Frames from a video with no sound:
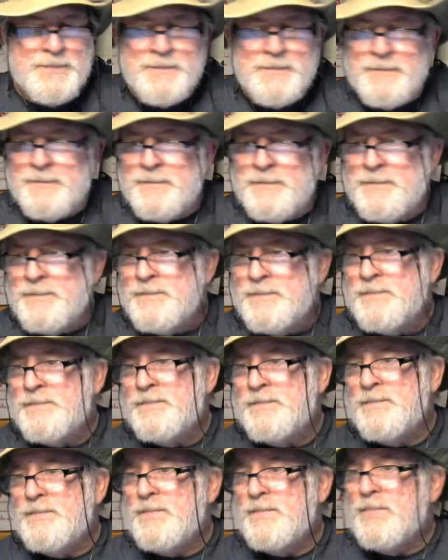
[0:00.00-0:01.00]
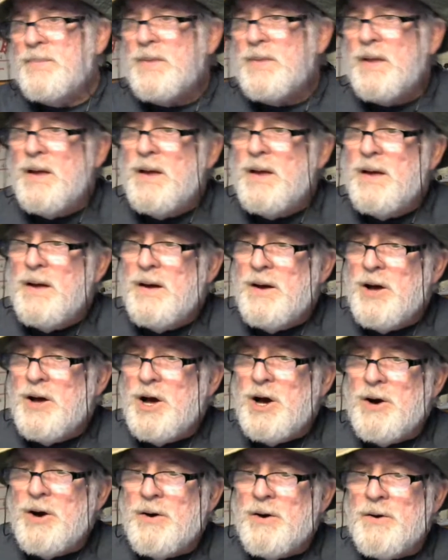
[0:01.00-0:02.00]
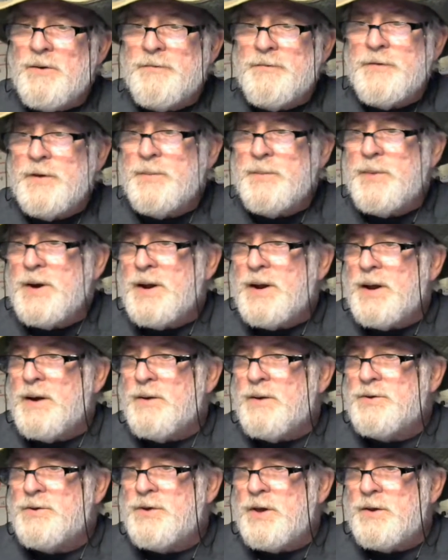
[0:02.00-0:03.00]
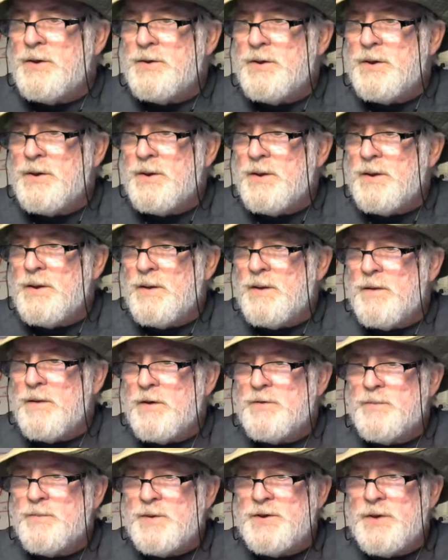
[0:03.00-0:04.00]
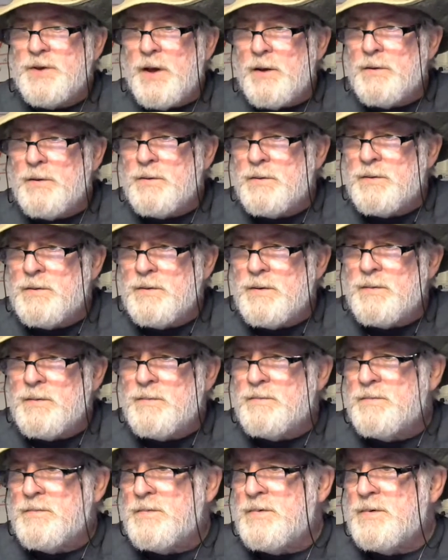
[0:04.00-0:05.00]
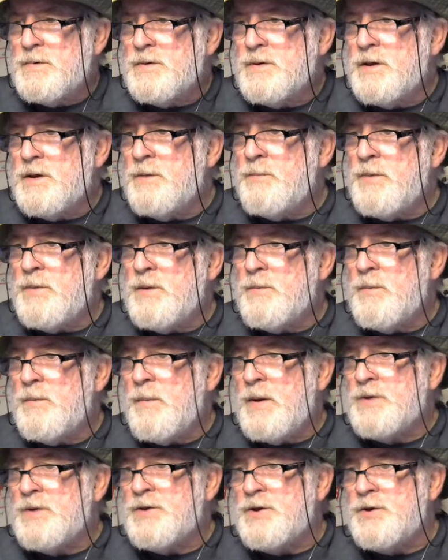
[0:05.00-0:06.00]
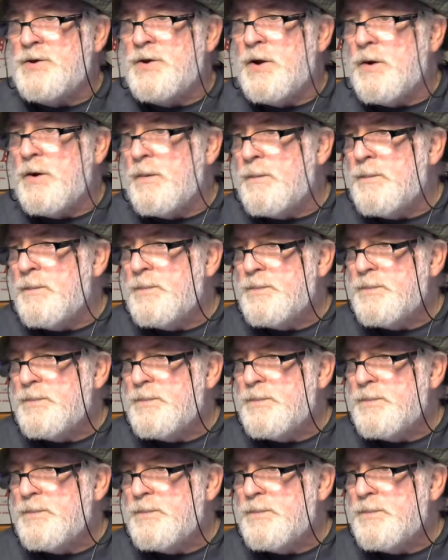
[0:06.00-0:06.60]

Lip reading: Hmm. Well, if anybody else says I lost my sound, hit me a message there.